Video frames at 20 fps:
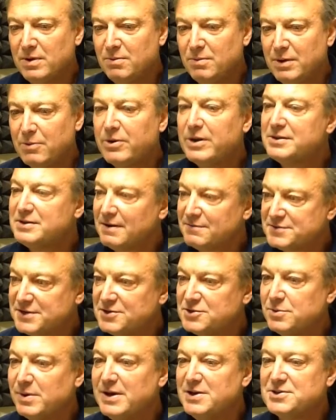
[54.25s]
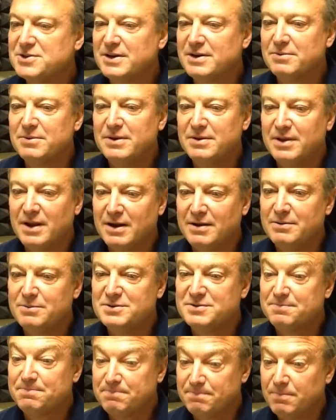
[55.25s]
we were in a tough
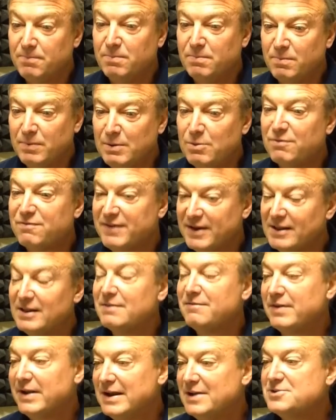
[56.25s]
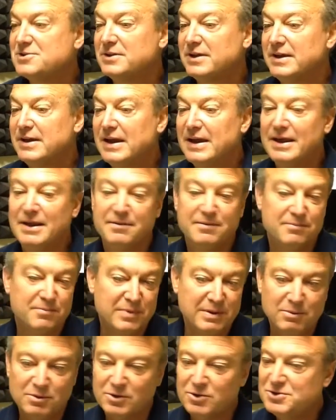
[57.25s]
situation. We were failing financially, and
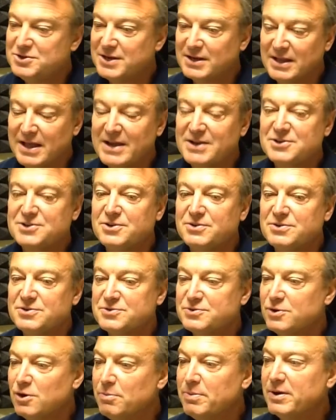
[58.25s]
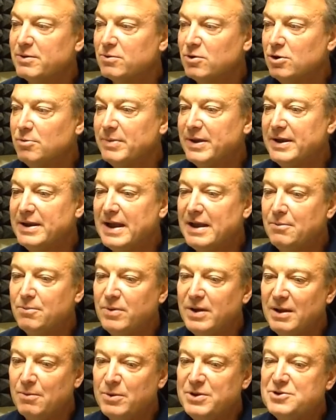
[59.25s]
we were losing a lot of students through open enrollment,
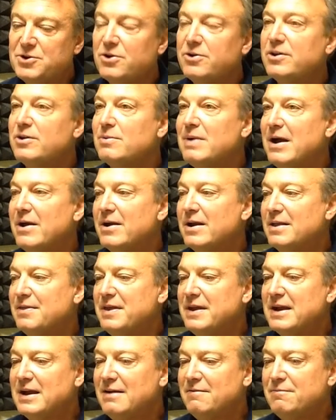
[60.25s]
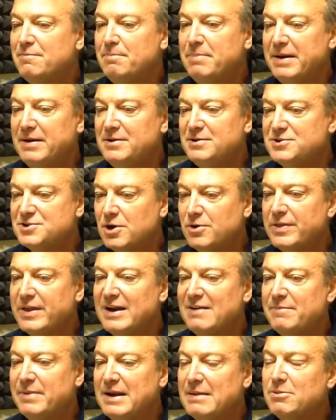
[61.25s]
and we turned it around. And I think I've shown
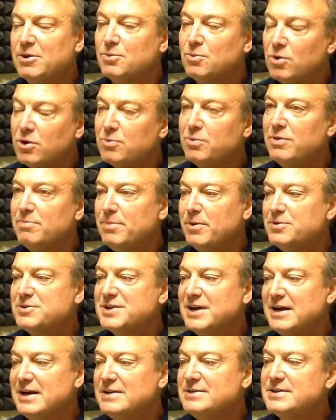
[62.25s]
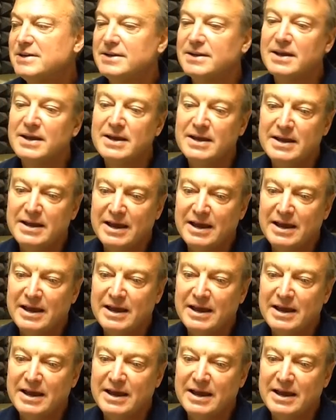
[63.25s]
that I've been able to work with both sides and